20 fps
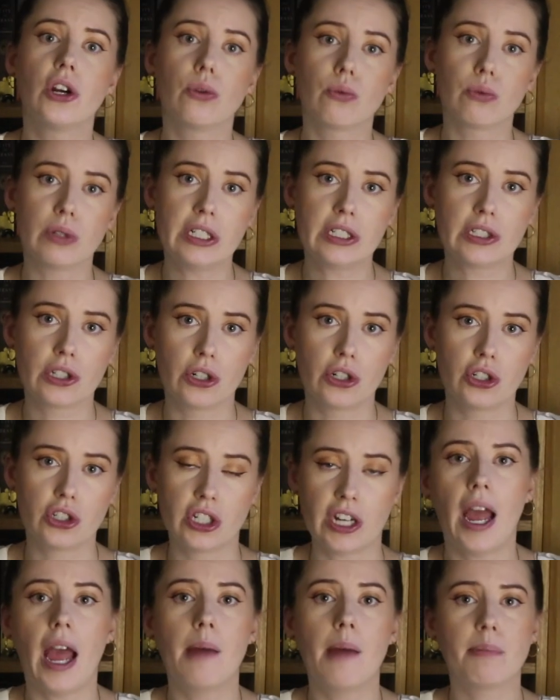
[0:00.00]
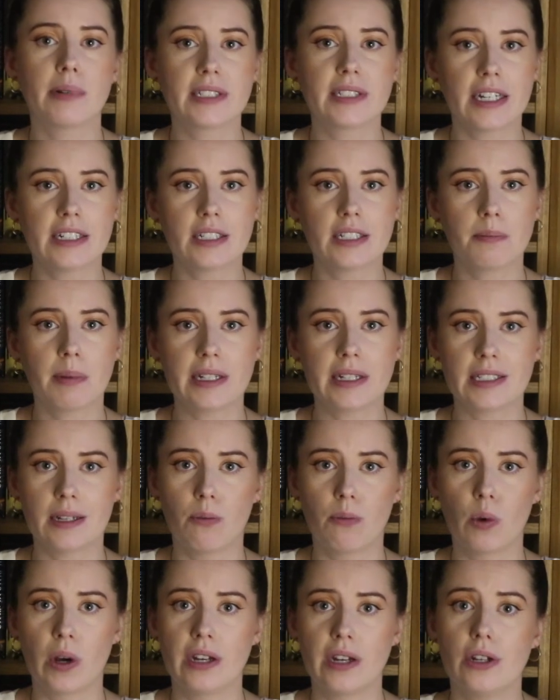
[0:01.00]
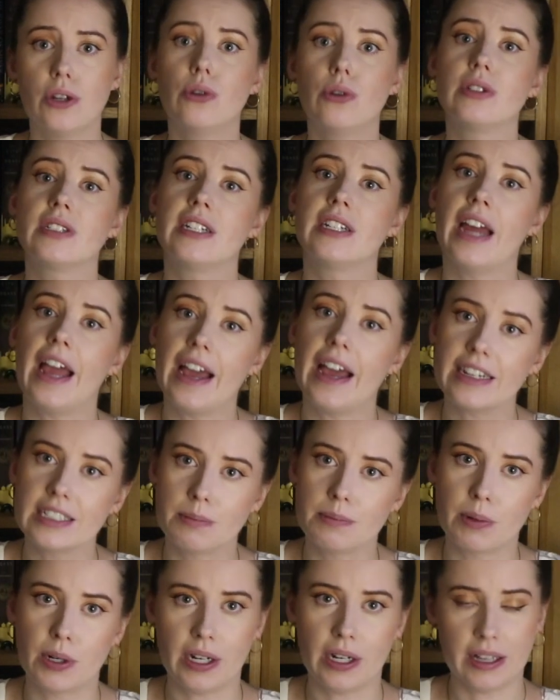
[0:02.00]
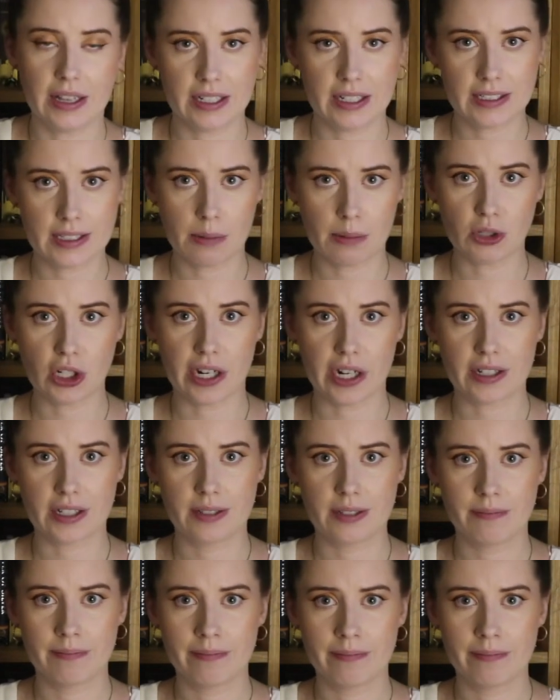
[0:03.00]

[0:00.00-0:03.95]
researched, and presented by someone who is an expert in this subject.